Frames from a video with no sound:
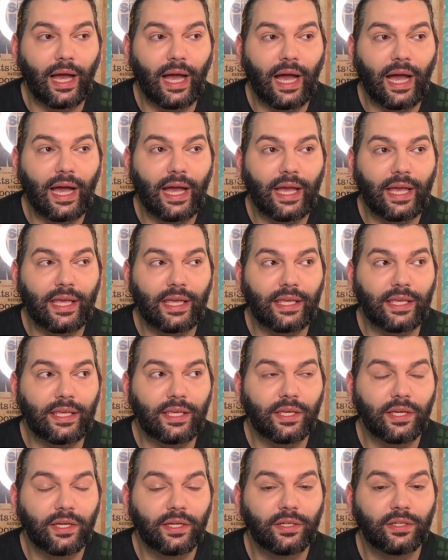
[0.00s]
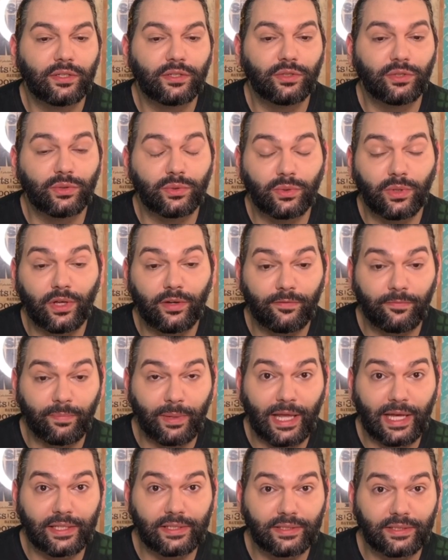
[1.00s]
I do love
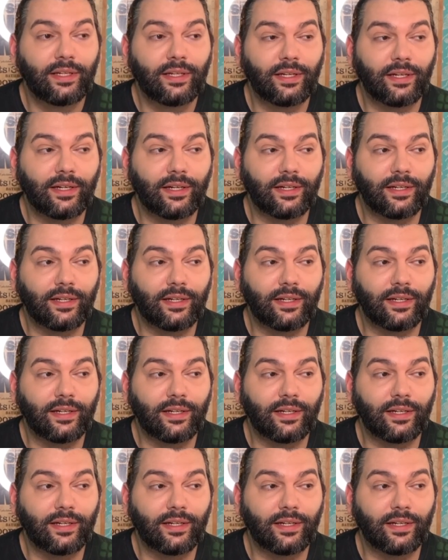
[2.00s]
plants.